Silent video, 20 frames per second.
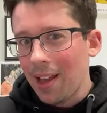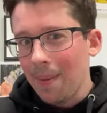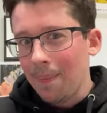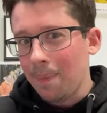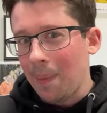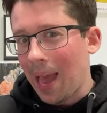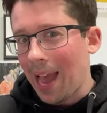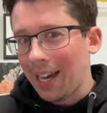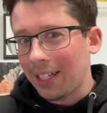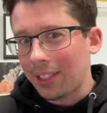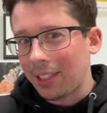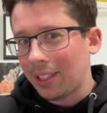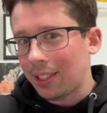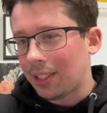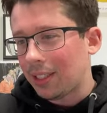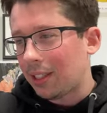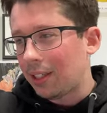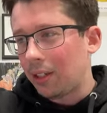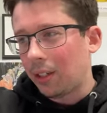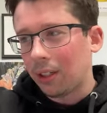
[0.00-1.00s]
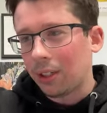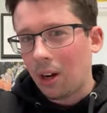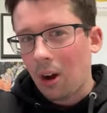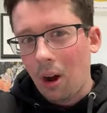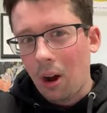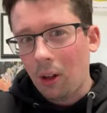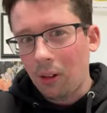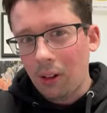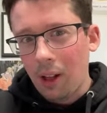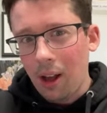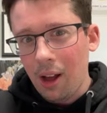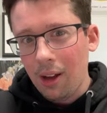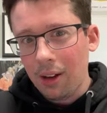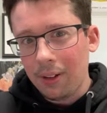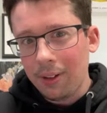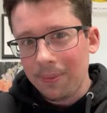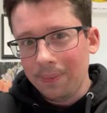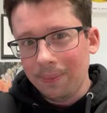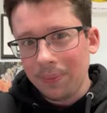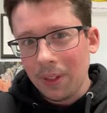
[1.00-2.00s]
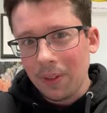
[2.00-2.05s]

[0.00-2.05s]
matches your call log